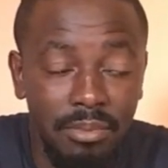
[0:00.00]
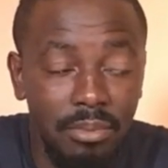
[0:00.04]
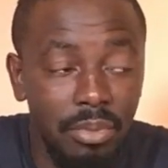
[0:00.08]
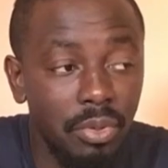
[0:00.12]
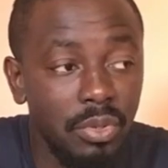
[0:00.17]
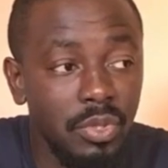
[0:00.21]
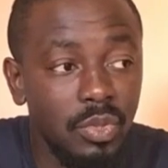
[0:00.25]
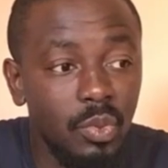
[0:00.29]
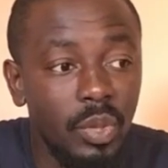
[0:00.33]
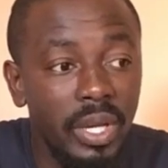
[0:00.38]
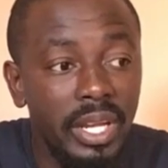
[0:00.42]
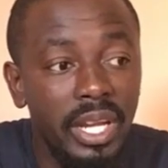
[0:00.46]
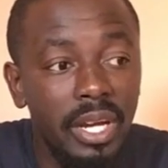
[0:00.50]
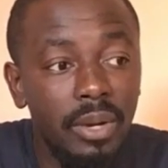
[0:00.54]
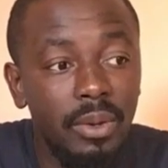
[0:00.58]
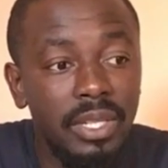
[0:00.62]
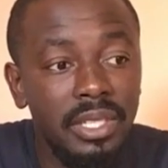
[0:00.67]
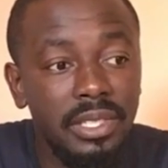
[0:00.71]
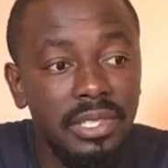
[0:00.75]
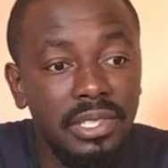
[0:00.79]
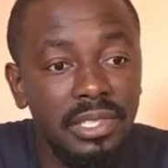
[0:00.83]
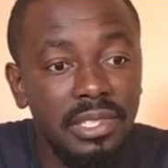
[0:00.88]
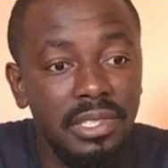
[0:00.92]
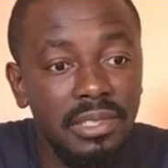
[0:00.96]
Because when I
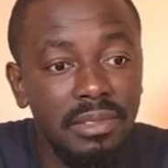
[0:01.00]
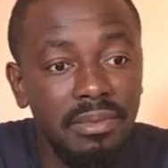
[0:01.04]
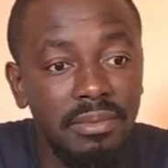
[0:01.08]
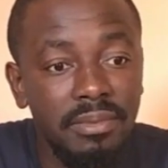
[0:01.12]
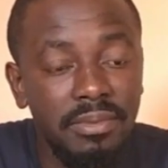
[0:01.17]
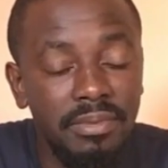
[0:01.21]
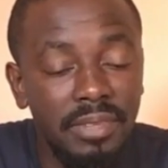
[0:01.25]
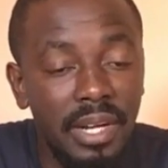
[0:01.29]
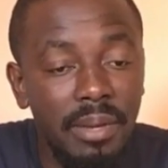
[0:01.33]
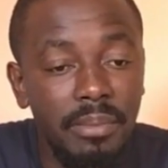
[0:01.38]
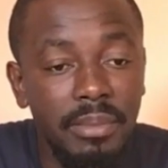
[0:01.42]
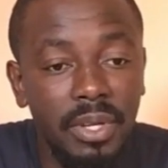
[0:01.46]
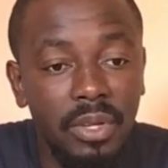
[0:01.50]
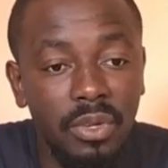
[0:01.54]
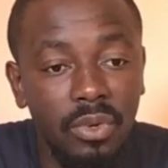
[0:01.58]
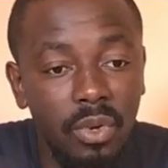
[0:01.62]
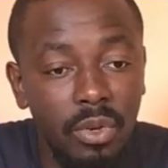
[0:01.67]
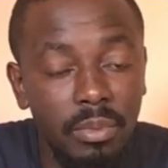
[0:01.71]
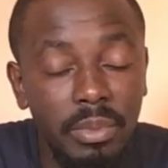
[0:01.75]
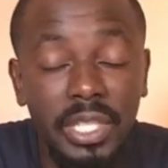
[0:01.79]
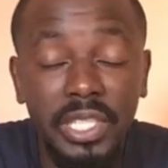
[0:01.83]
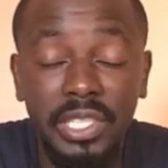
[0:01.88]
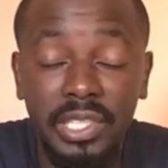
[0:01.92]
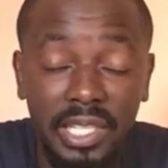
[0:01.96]
was farming
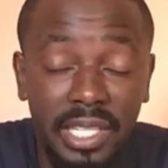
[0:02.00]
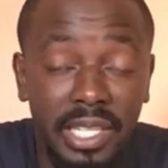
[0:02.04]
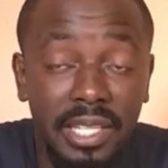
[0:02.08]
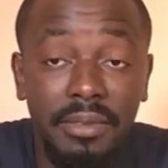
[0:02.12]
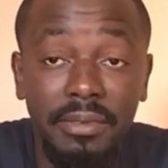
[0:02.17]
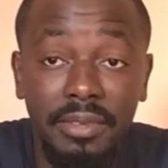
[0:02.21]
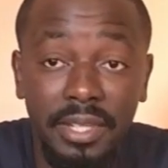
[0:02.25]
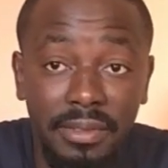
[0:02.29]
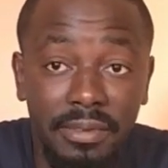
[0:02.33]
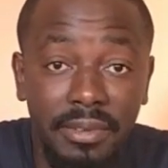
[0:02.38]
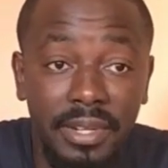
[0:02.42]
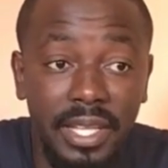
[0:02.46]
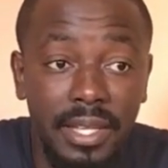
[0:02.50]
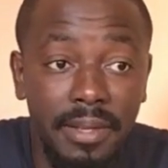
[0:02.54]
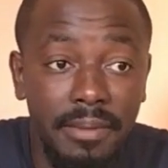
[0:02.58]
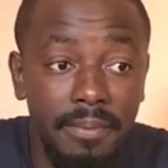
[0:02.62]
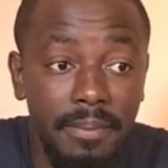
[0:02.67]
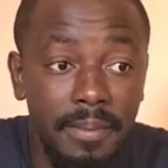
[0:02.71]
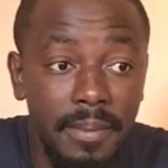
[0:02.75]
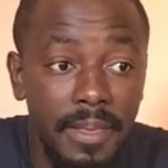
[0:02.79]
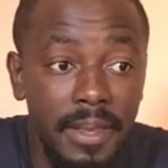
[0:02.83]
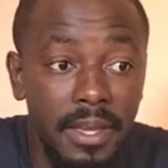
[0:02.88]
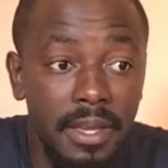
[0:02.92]
commercially in Vertley,